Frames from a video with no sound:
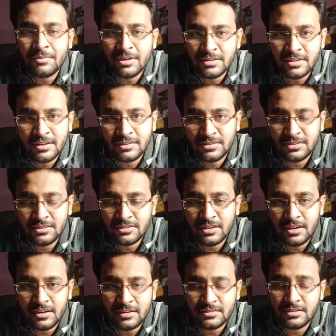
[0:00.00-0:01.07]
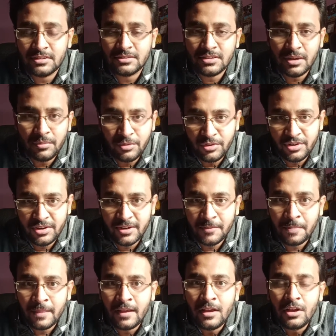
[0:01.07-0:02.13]
among the research
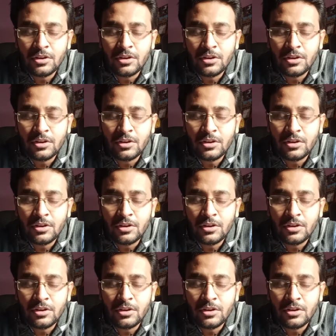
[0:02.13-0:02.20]
community.